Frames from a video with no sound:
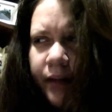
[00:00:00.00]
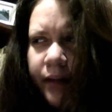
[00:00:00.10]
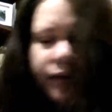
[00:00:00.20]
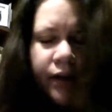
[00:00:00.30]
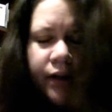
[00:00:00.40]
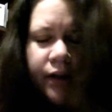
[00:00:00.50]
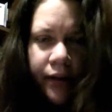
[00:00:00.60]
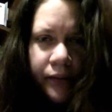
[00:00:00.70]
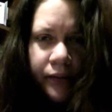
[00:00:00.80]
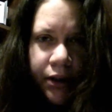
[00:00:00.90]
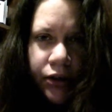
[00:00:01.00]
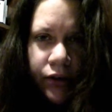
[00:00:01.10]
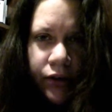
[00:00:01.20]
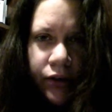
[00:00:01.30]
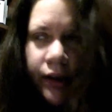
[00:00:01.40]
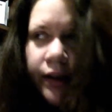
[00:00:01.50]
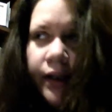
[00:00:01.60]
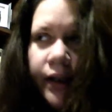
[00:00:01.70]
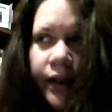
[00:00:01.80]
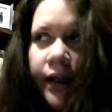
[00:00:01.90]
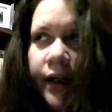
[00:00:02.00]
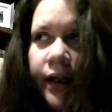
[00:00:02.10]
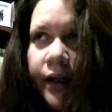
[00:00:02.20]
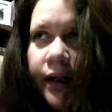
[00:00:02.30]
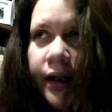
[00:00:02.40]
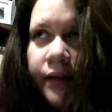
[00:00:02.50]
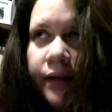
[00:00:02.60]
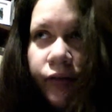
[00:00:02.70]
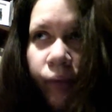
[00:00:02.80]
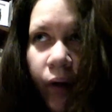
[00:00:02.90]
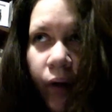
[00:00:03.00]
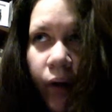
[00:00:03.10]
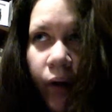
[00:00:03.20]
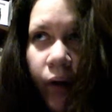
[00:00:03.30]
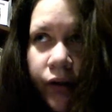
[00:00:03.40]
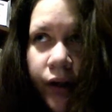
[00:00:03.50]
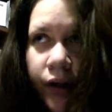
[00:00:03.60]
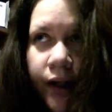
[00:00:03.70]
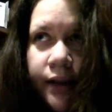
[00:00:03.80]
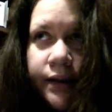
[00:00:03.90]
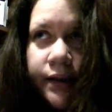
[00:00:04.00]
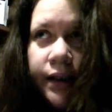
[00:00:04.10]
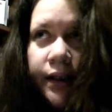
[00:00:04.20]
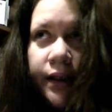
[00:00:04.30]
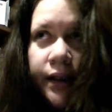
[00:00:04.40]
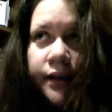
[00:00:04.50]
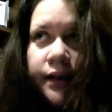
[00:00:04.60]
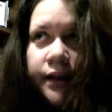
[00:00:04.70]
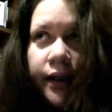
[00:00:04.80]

other kind of creature, and I give it water, and it